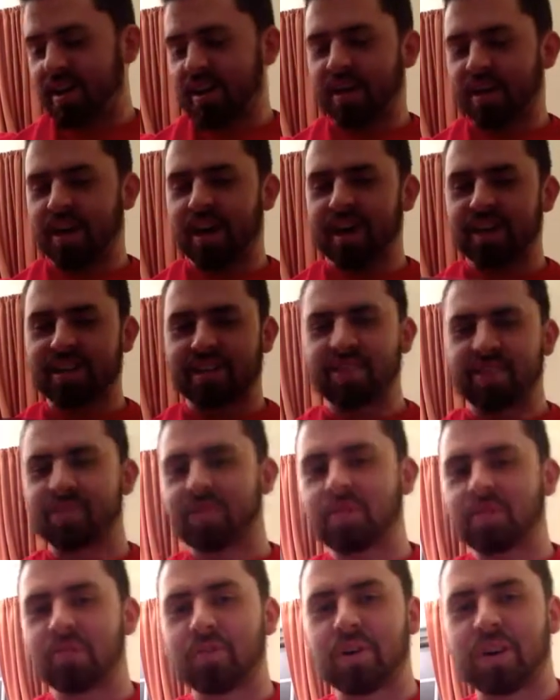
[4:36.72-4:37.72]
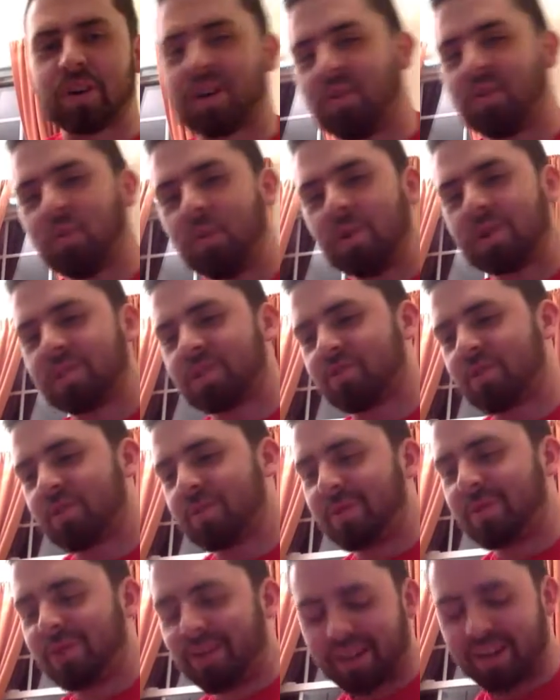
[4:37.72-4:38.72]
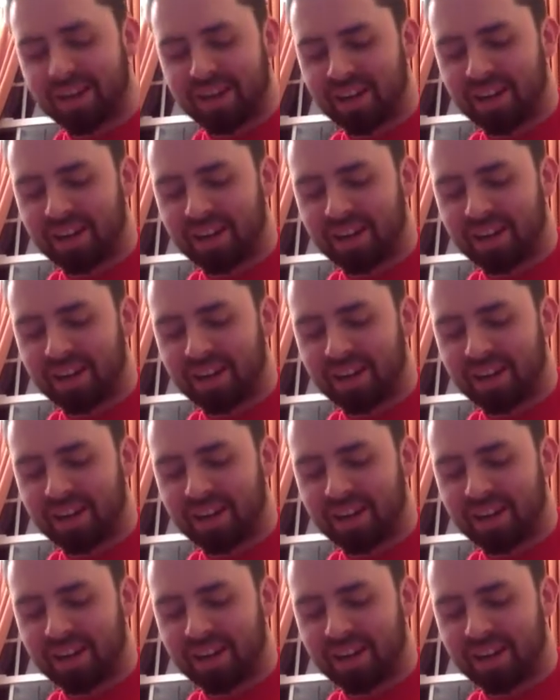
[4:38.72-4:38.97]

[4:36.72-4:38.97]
actually, the fucking wuss drummer